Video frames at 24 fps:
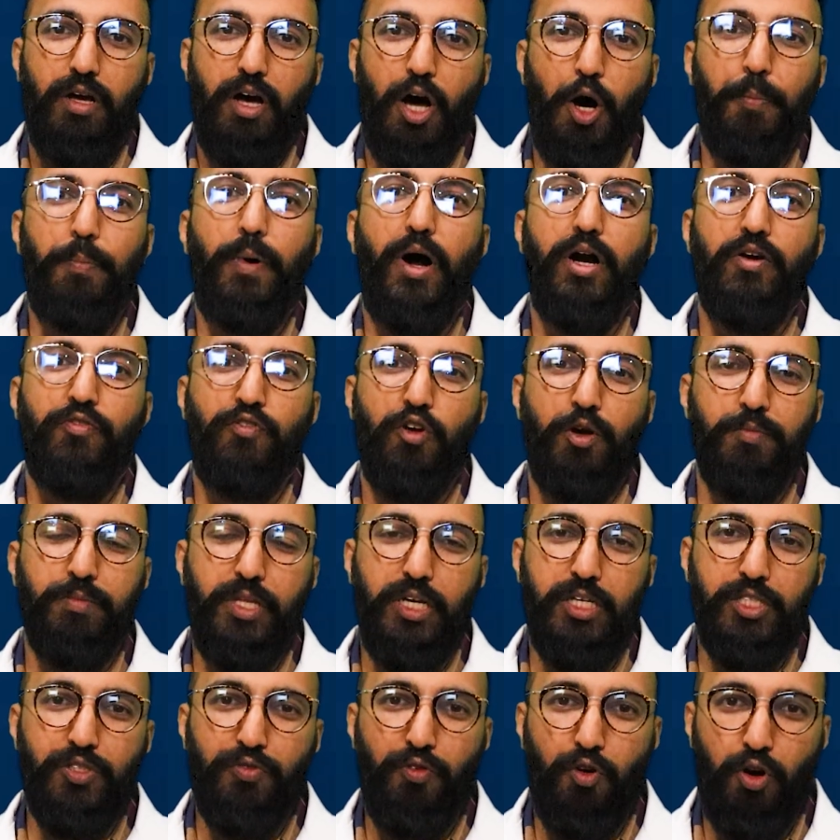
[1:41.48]
Apart from
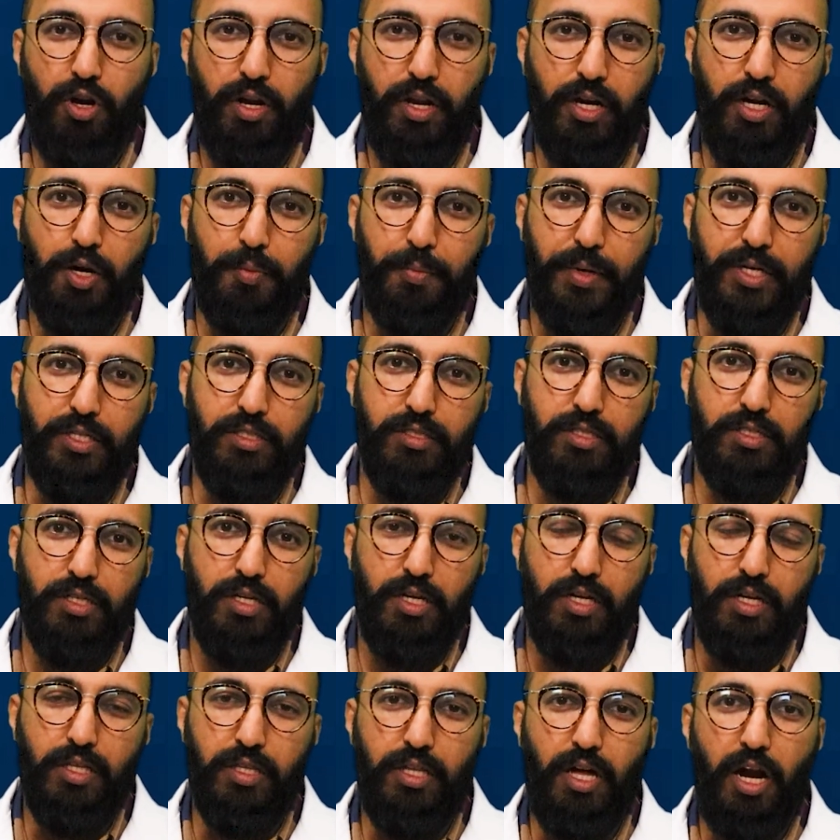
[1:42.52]
these four ligaments,
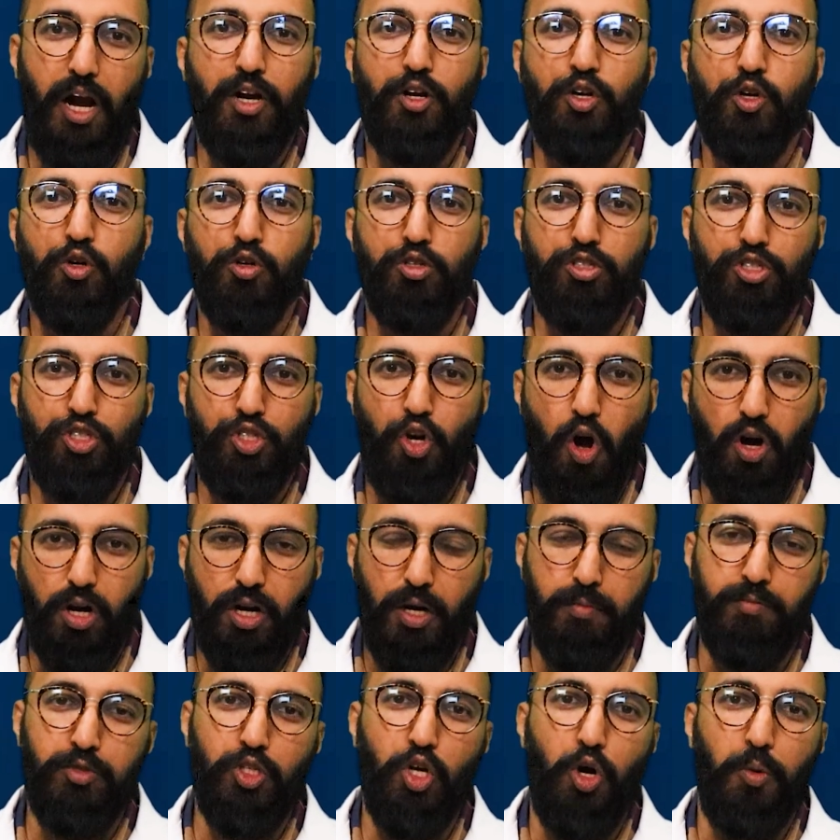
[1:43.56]
there are two shock
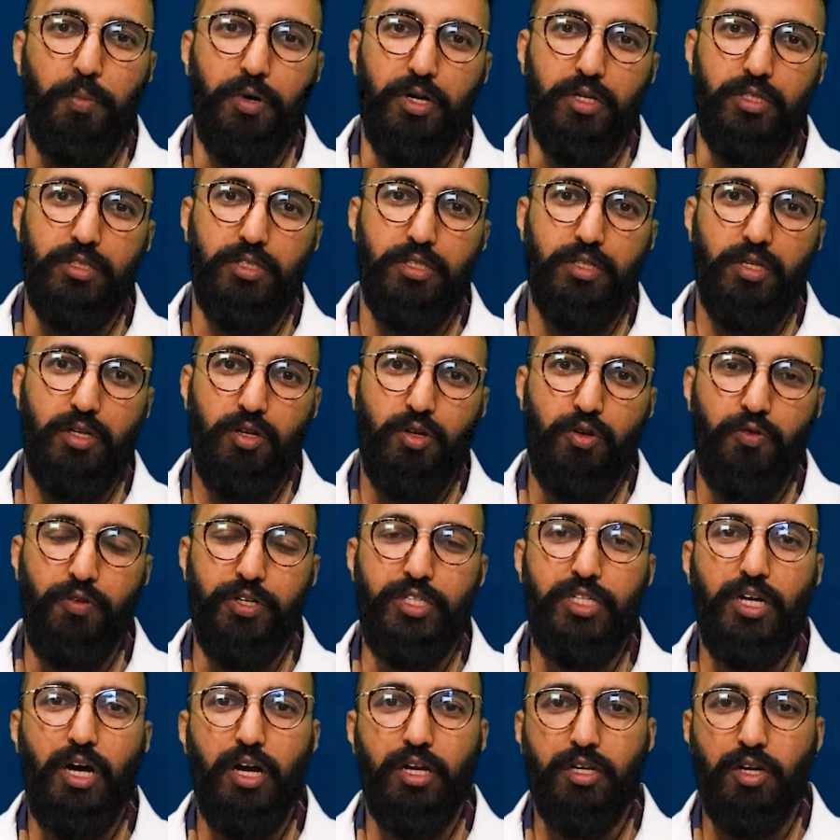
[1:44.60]
absorbers,
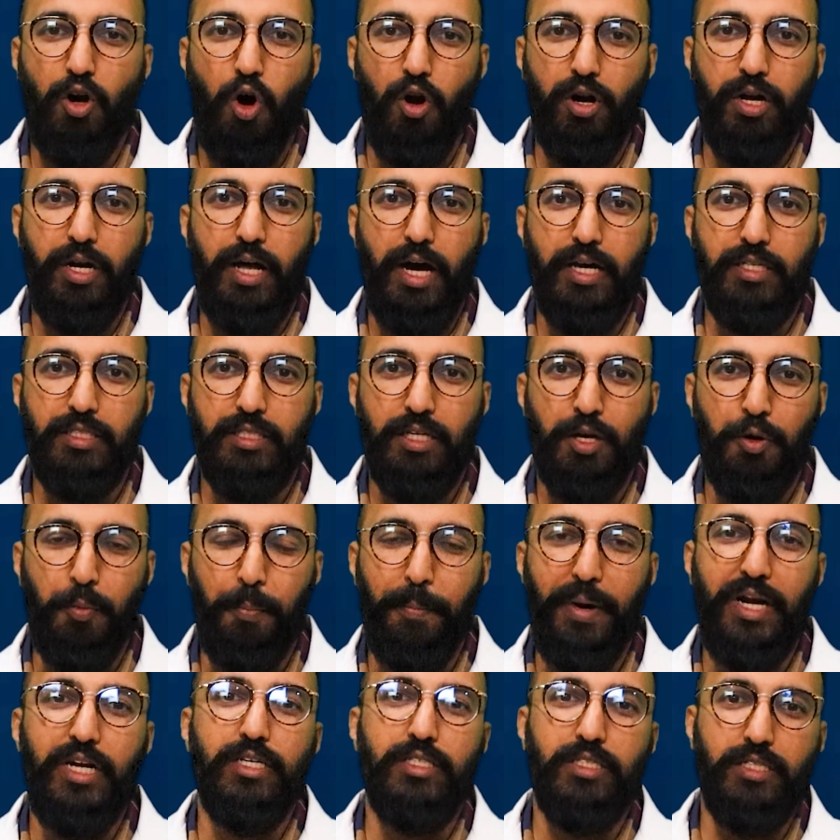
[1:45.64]
which are called as
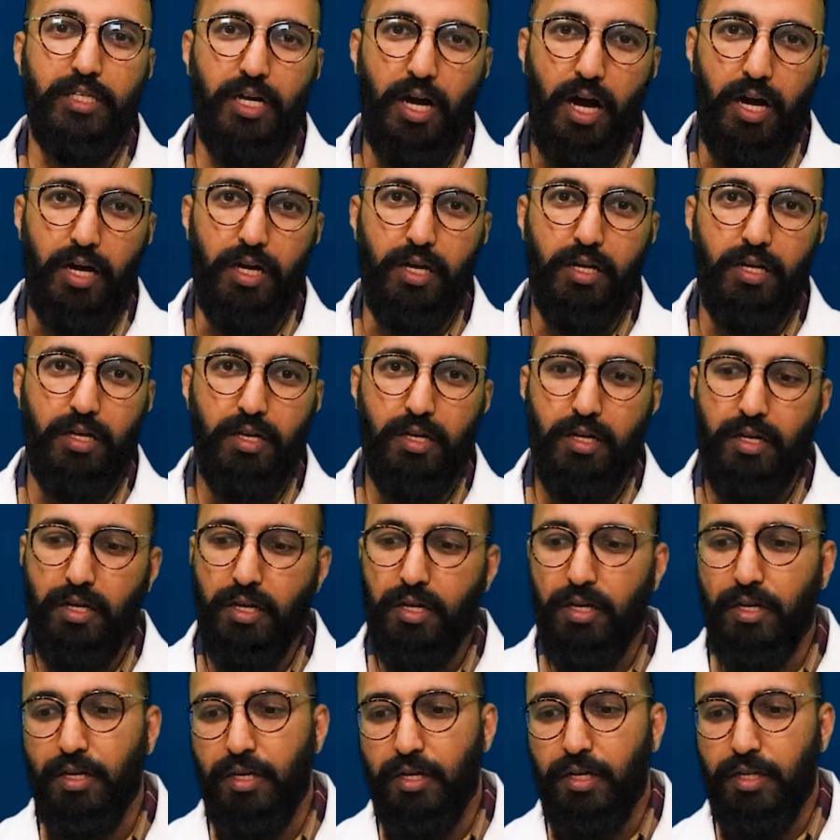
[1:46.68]
menisci.
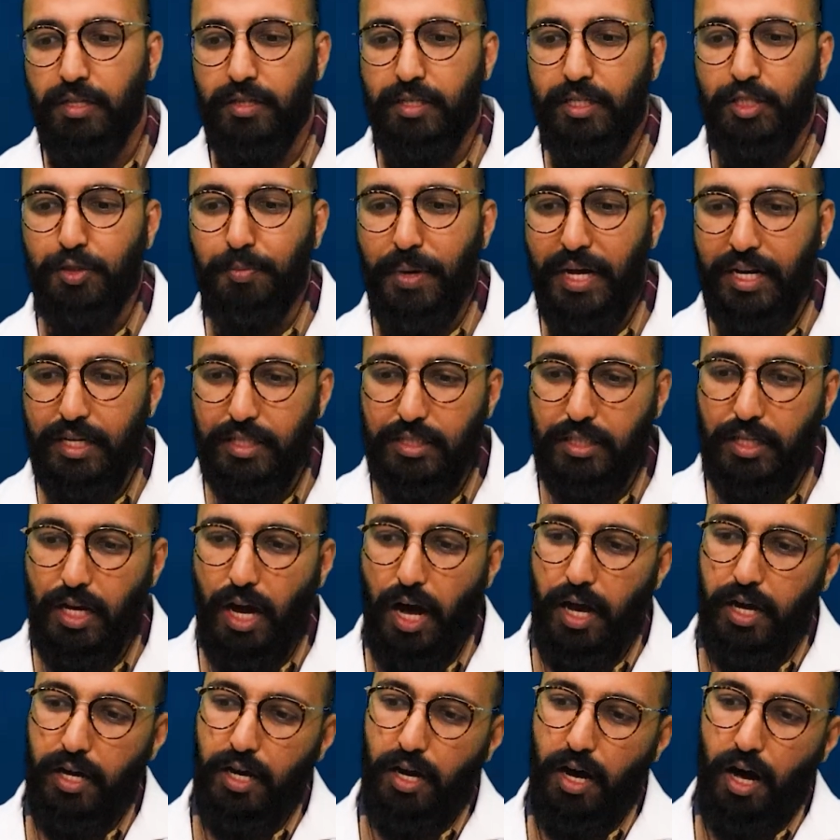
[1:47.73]
These menisci